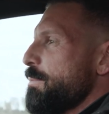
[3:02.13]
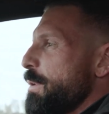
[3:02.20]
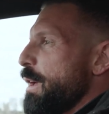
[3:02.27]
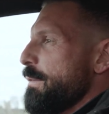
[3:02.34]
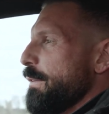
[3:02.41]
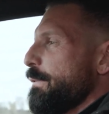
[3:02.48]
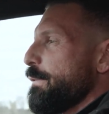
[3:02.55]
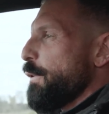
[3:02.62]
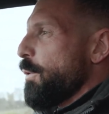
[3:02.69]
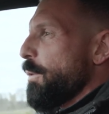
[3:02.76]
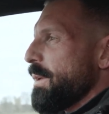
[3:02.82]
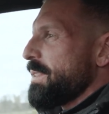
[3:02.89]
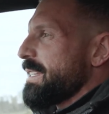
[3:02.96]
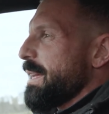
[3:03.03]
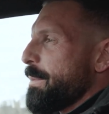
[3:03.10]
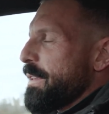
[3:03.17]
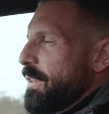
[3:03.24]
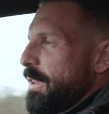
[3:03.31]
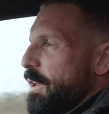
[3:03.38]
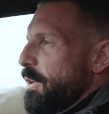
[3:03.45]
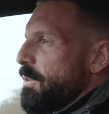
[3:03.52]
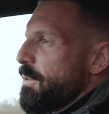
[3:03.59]
moving forward. Some of
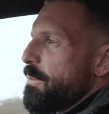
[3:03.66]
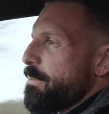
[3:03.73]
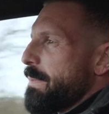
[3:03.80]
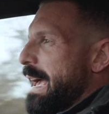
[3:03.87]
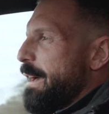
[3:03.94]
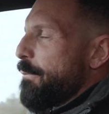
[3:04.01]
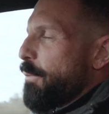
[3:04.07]
you may have